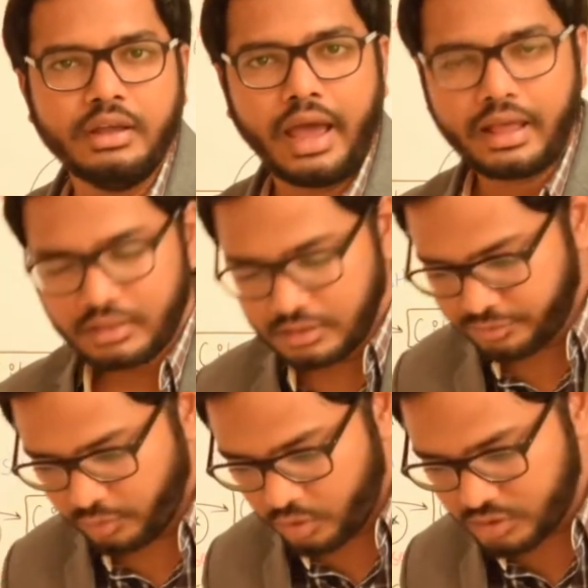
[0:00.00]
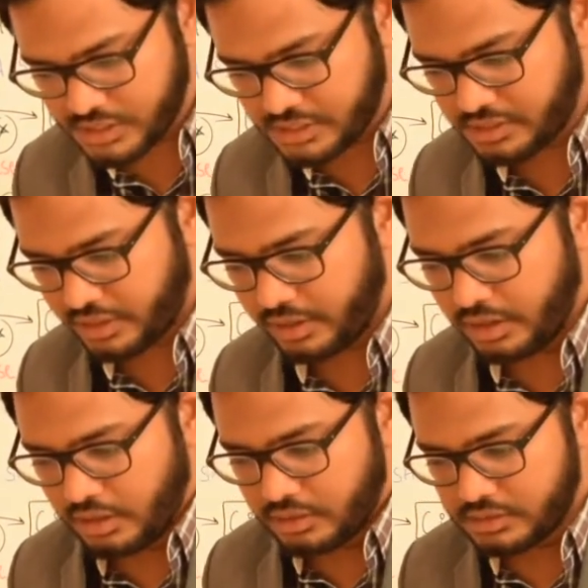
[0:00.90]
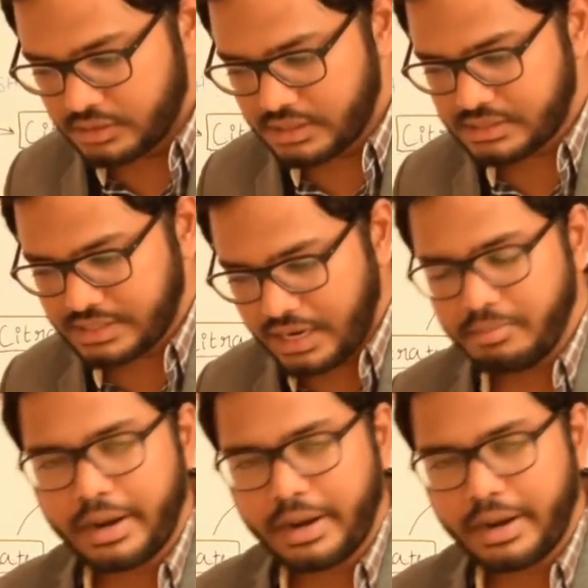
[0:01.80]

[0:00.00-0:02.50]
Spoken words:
And this fluorocitrate, the cell